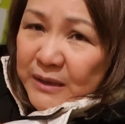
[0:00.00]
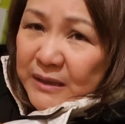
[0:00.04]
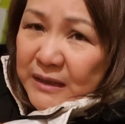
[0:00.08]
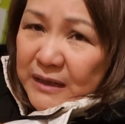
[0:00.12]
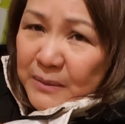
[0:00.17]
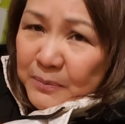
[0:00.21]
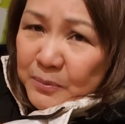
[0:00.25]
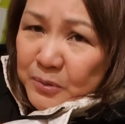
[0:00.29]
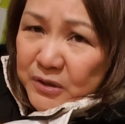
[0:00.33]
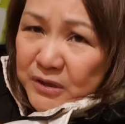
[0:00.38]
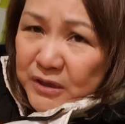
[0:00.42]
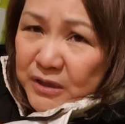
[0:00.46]

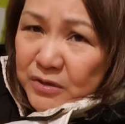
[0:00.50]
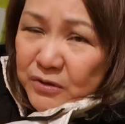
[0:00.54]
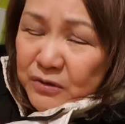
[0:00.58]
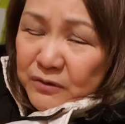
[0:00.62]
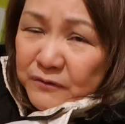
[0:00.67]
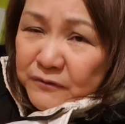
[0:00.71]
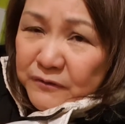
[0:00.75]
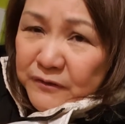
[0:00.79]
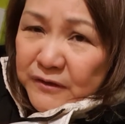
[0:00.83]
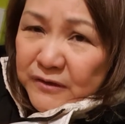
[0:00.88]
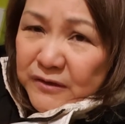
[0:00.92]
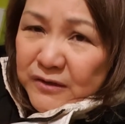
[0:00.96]
potato
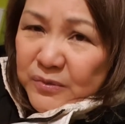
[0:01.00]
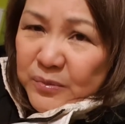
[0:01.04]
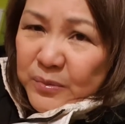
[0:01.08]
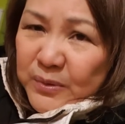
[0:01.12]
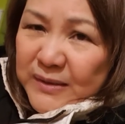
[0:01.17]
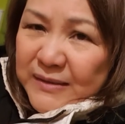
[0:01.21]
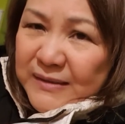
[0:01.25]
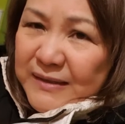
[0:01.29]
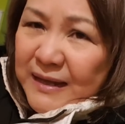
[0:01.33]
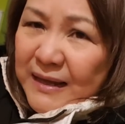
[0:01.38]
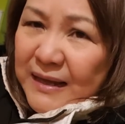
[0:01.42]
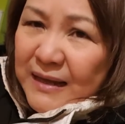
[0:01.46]
fields
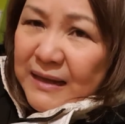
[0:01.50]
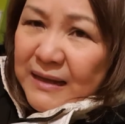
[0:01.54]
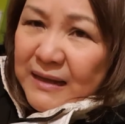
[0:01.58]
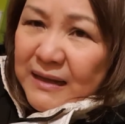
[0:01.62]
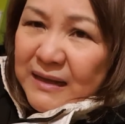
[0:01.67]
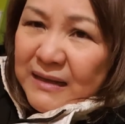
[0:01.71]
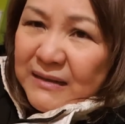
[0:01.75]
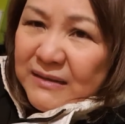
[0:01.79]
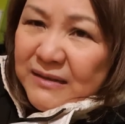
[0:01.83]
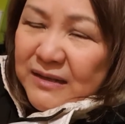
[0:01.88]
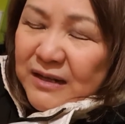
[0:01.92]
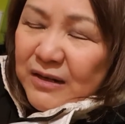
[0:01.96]
with
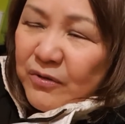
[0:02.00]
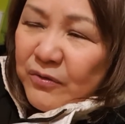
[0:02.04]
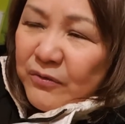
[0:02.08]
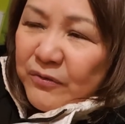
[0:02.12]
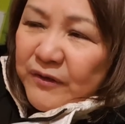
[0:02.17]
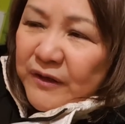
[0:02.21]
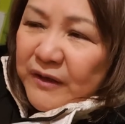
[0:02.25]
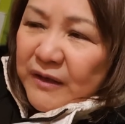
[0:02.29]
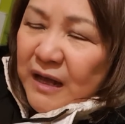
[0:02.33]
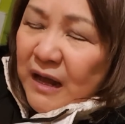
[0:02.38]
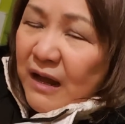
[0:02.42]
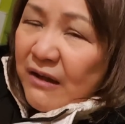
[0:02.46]
a sort of
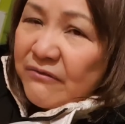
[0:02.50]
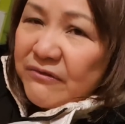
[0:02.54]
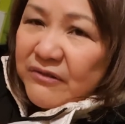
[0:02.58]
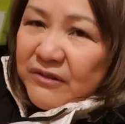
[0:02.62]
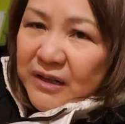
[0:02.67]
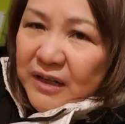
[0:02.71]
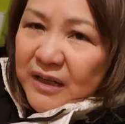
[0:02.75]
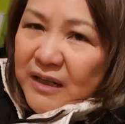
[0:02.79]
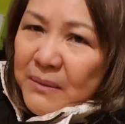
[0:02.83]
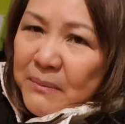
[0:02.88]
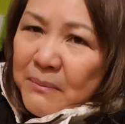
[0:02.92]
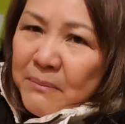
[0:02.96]
a
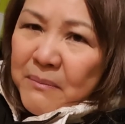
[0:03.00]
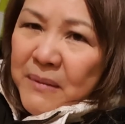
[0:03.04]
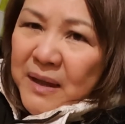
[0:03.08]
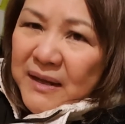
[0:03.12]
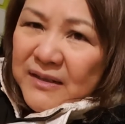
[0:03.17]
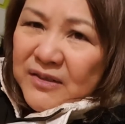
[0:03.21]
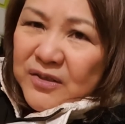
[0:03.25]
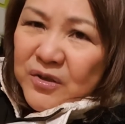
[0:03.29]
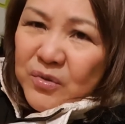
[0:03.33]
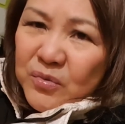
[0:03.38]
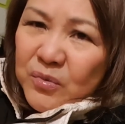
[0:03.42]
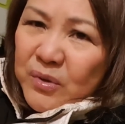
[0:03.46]
covering, a
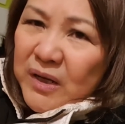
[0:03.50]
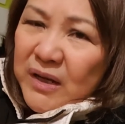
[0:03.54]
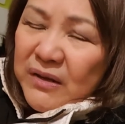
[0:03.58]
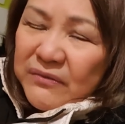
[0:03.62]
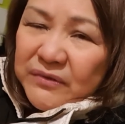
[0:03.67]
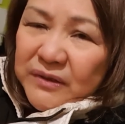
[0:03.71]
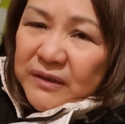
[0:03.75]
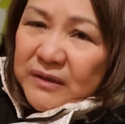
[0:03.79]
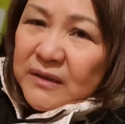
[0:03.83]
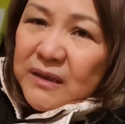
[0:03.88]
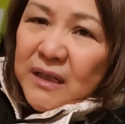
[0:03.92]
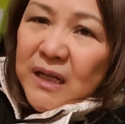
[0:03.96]
mat or
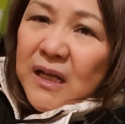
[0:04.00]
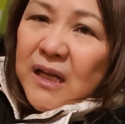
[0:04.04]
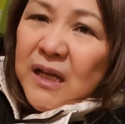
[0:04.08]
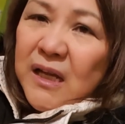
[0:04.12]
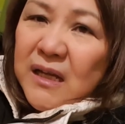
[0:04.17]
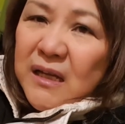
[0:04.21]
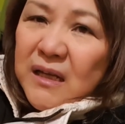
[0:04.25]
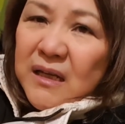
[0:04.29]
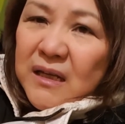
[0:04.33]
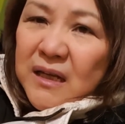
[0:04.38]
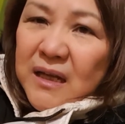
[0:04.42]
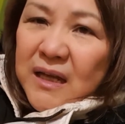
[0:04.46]
whatever,
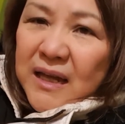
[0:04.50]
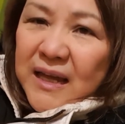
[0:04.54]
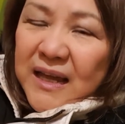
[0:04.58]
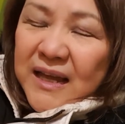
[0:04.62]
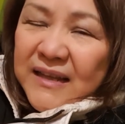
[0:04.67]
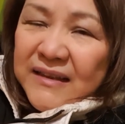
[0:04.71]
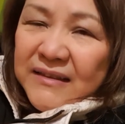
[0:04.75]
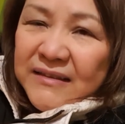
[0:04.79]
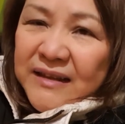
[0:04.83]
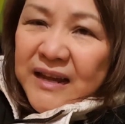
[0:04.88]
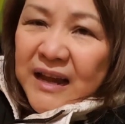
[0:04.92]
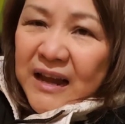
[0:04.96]

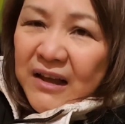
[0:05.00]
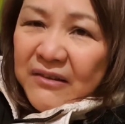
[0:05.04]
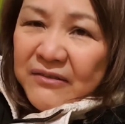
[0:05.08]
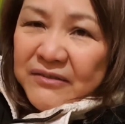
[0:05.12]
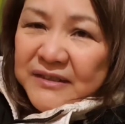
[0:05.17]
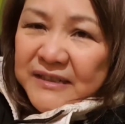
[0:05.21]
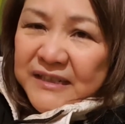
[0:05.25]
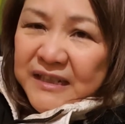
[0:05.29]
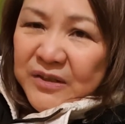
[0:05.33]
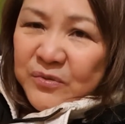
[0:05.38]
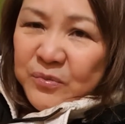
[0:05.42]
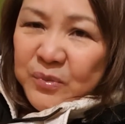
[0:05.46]
and they
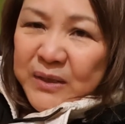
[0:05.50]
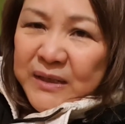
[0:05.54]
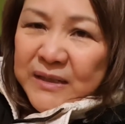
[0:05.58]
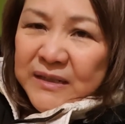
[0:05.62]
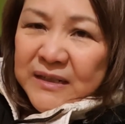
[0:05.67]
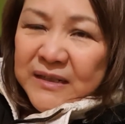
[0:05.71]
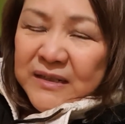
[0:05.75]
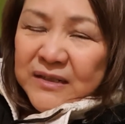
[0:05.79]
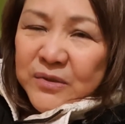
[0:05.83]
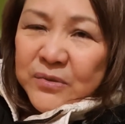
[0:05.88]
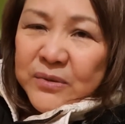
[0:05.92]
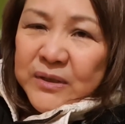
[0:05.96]
harvest in
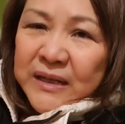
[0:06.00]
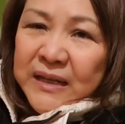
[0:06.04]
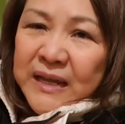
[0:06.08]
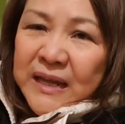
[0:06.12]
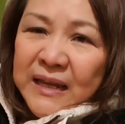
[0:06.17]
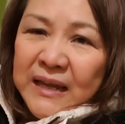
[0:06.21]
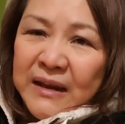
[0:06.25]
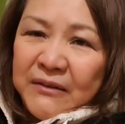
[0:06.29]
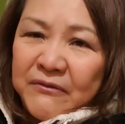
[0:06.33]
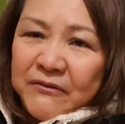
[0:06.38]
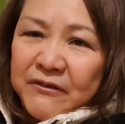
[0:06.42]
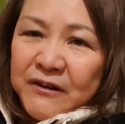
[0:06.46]
winter so they can
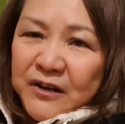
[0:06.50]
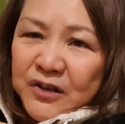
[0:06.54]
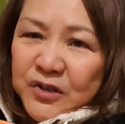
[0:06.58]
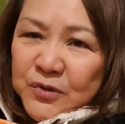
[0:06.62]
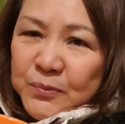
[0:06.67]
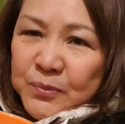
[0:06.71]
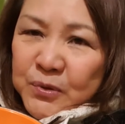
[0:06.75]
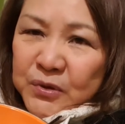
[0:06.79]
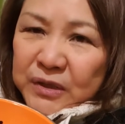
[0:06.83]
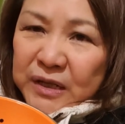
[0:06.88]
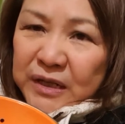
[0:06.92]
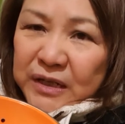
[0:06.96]
get fresh
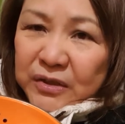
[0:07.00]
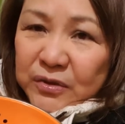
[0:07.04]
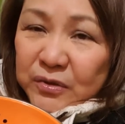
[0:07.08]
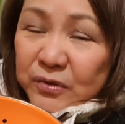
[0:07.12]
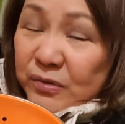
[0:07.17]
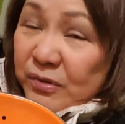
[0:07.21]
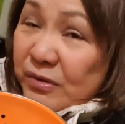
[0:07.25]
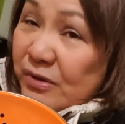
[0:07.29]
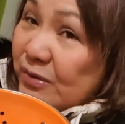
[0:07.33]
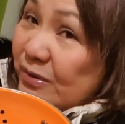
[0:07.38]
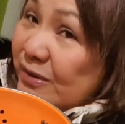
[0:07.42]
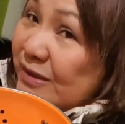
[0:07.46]

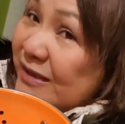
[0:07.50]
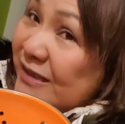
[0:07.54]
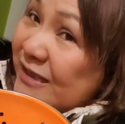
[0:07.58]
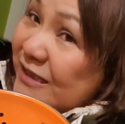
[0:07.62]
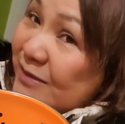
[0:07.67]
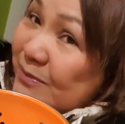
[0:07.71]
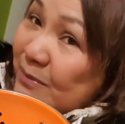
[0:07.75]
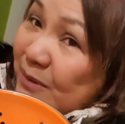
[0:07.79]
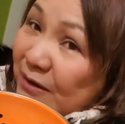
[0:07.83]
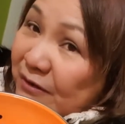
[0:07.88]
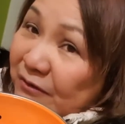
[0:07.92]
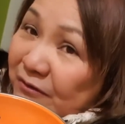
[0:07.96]
potatoes. So this is
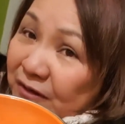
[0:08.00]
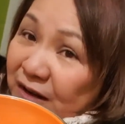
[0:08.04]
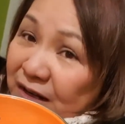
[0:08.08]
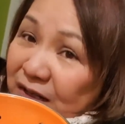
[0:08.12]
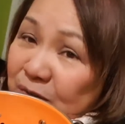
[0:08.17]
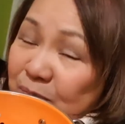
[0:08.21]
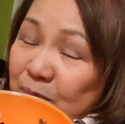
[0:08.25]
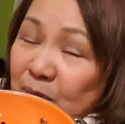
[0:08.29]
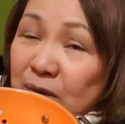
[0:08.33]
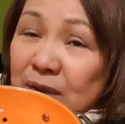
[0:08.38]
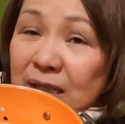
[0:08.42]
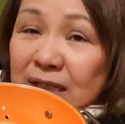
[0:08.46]
my
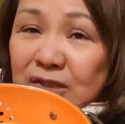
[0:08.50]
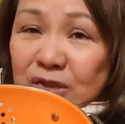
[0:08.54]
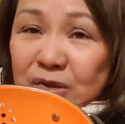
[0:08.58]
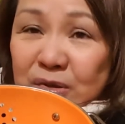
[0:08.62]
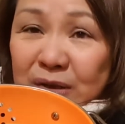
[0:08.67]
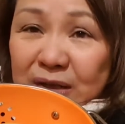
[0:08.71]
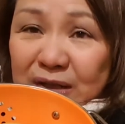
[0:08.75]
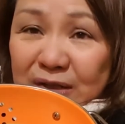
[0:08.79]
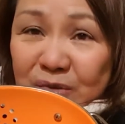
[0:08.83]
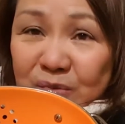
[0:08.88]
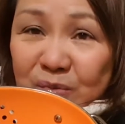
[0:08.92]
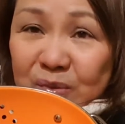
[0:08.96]
fresh potato
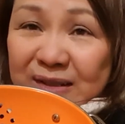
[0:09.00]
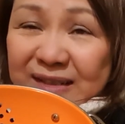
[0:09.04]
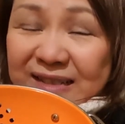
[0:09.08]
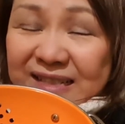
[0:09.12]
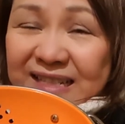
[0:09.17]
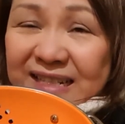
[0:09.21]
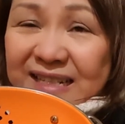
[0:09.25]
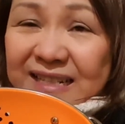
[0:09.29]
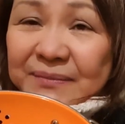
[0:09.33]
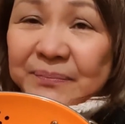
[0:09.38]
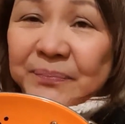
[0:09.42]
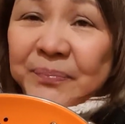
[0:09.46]
in
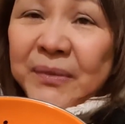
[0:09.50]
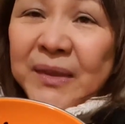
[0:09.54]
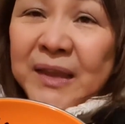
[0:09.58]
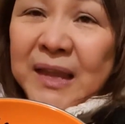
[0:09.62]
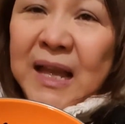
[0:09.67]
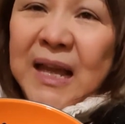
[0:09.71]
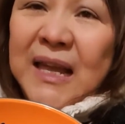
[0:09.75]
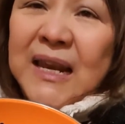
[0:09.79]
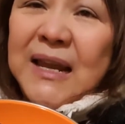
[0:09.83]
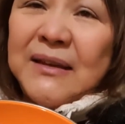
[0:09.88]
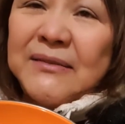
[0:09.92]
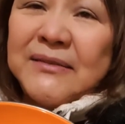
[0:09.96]
winter,
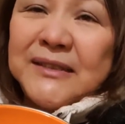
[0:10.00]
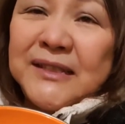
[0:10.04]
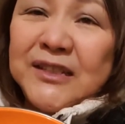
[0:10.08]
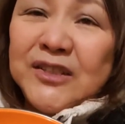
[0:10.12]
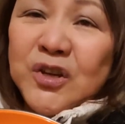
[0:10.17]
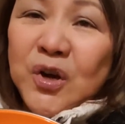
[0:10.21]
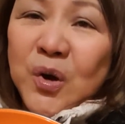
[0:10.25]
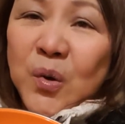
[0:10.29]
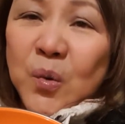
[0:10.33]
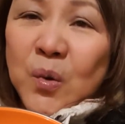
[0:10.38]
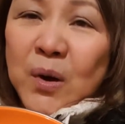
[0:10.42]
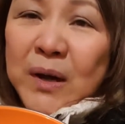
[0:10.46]
and I've still
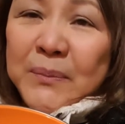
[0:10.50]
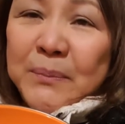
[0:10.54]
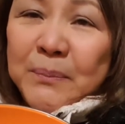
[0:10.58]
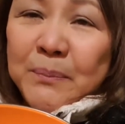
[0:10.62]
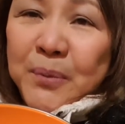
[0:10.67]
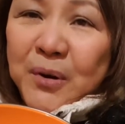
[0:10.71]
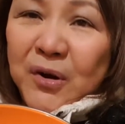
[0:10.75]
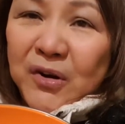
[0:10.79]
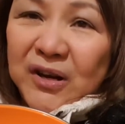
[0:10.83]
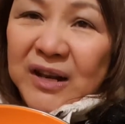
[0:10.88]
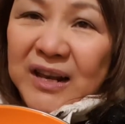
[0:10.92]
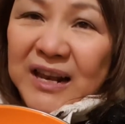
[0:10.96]
got 1
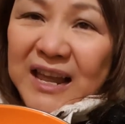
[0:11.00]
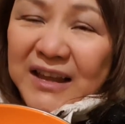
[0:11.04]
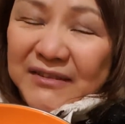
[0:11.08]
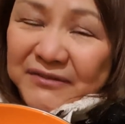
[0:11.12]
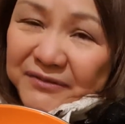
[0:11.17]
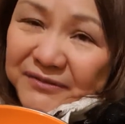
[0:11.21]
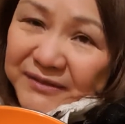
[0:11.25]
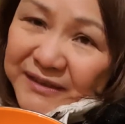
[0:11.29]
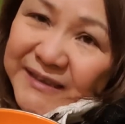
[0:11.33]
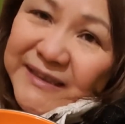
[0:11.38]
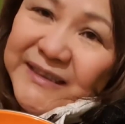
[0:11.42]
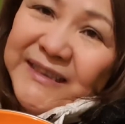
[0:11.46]
pot
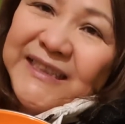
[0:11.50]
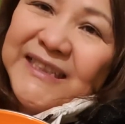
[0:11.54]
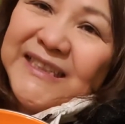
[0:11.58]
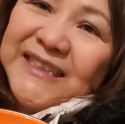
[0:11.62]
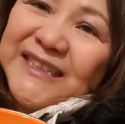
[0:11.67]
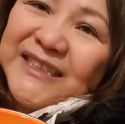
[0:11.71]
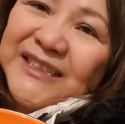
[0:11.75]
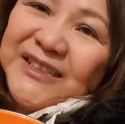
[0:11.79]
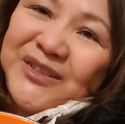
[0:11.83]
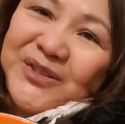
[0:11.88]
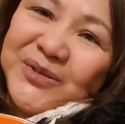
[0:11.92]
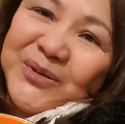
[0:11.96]
left,
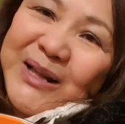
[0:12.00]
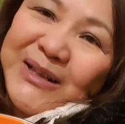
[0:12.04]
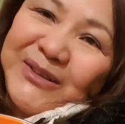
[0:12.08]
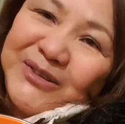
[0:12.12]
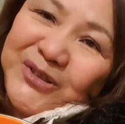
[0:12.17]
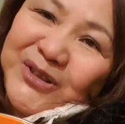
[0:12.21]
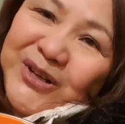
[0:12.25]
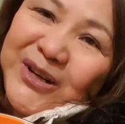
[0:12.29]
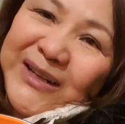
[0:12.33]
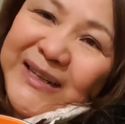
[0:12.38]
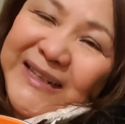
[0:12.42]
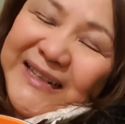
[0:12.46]
so I'll
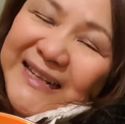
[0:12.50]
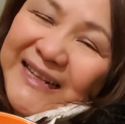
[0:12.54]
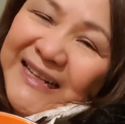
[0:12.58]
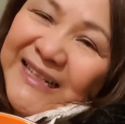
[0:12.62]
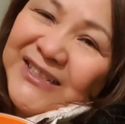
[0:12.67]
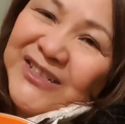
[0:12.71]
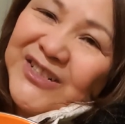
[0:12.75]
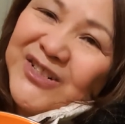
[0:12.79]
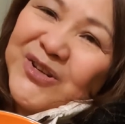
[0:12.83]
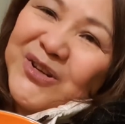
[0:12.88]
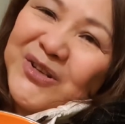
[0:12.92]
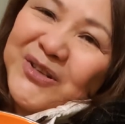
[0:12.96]
try it
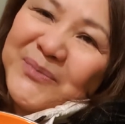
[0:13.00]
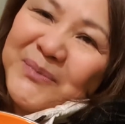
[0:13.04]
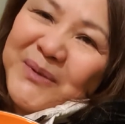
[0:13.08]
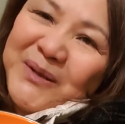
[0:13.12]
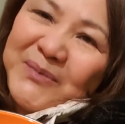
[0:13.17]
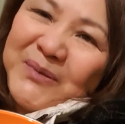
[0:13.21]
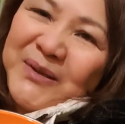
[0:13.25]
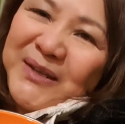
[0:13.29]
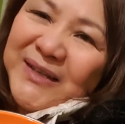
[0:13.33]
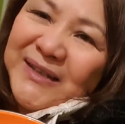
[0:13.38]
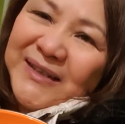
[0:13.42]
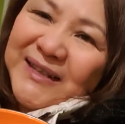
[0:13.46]
later on,
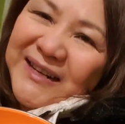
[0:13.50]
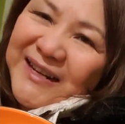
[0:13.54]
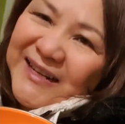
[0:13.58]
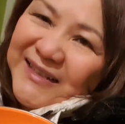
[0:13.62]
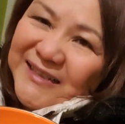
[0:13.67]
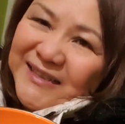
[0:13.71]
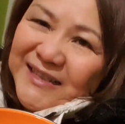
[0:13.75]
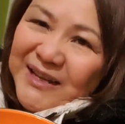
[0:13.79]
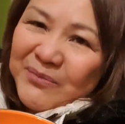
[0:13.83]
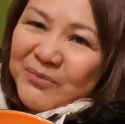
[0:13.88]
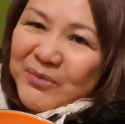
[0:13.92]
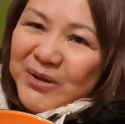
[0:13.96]
maybe the
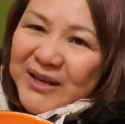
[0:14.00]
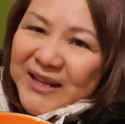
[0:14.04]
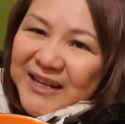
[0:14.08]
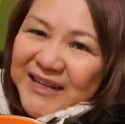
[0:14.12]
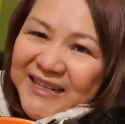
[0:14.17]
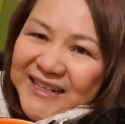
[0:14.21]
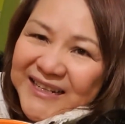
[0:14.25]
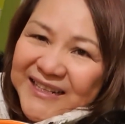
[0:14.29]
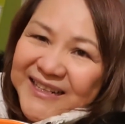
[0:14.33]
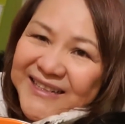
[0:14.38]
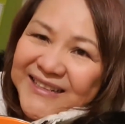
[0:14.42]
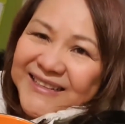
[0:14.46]
next time when I
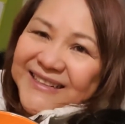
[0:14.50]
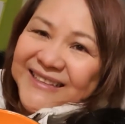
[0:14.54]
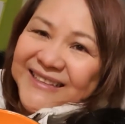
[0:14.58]
need it.